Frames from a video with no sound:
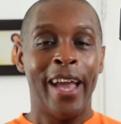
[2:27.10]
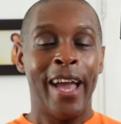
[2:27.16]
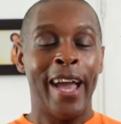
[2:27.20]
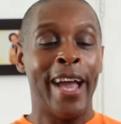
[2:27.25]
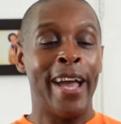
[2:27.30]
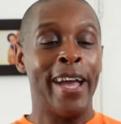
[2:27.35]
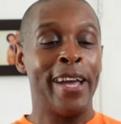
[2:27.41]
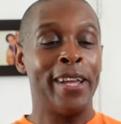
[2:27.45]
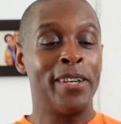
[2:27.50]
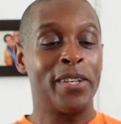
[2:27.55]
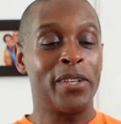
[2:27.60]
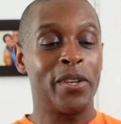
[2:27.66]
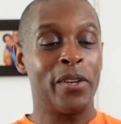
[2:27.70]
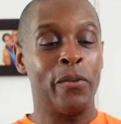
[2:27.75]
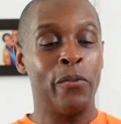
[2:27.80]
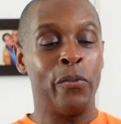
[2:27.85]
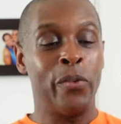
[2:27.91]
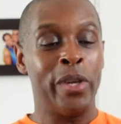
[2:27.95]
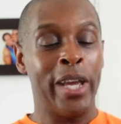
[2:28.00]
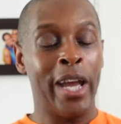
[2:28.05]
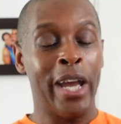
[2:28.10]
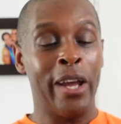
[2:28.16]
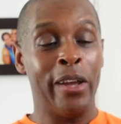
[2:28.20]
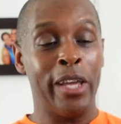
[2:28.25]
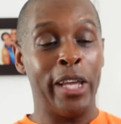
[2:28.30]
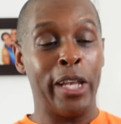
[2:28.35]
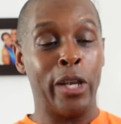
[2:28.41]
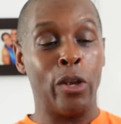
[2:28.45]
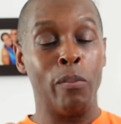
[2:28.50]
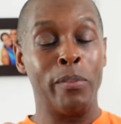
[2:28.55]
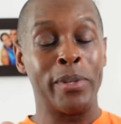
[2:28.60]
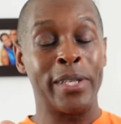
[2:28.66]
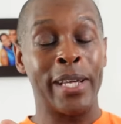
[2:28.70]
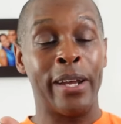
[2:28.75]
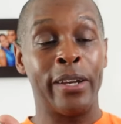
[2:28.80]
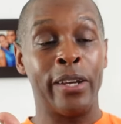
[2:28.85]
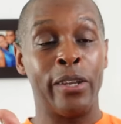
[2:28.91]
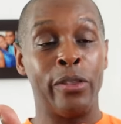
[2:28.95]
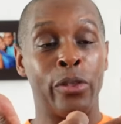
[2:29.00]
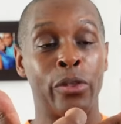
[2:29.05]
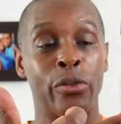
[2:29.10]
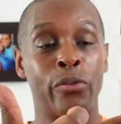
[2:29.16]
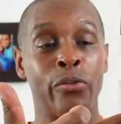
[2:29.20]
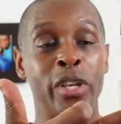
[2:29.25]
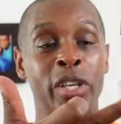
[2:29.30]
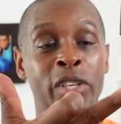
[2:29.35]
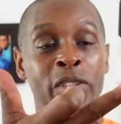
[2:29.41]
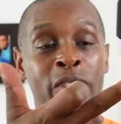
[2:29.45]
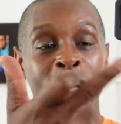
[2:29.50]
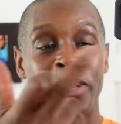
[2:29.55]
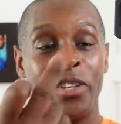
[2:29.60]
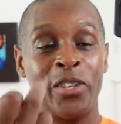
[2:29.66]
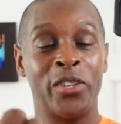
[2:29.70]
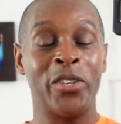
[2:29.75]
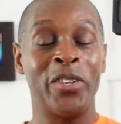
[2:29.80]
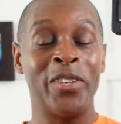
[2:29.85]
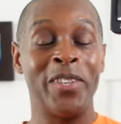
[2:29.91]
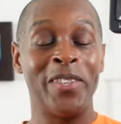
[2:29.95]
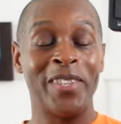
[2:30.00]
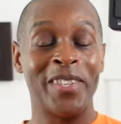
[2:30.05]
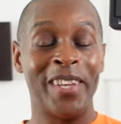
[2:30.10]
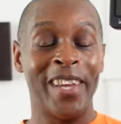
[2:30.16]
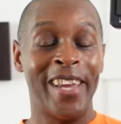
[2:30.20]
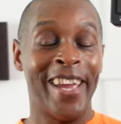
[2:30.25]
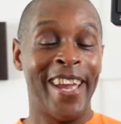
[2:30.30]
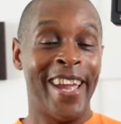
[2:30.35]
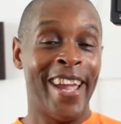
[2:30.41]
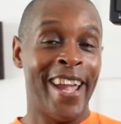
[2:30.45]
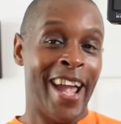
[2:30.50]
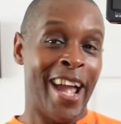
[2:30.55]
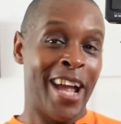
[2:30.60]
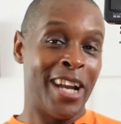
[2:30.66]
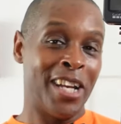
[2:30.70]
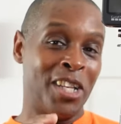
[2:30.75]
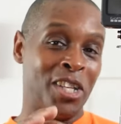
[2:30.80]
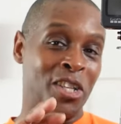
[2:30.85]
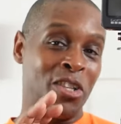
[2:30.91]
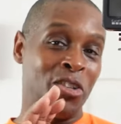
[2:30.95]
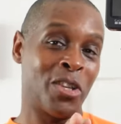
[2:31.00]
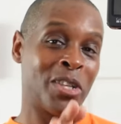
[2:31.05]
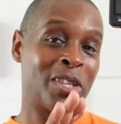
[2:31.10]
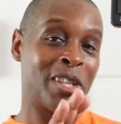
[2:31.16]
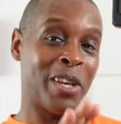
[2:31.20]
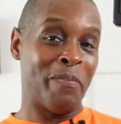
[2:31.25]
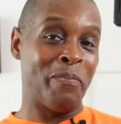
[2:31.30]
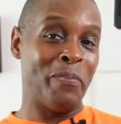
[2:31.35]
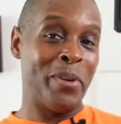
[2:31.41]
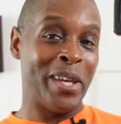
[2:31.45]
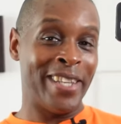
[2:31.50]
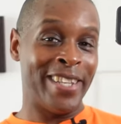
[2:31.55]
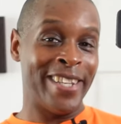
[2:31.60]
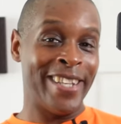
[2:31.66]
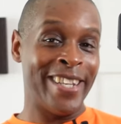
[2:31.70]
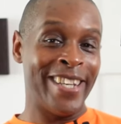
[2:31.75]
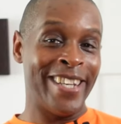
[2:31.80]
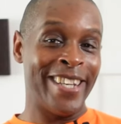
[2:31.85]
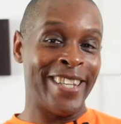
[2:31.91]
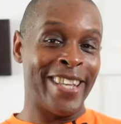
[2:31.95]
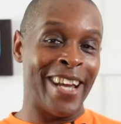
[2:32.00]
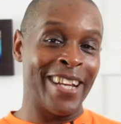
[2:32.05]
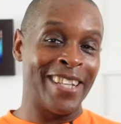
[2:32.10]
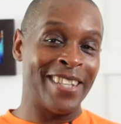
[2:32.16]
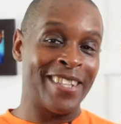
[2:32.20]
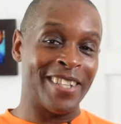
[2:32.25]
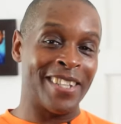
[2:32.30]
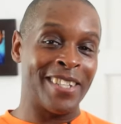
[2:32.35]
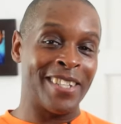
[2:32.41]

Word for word: and we have it comes out in three sections and it's just a pity that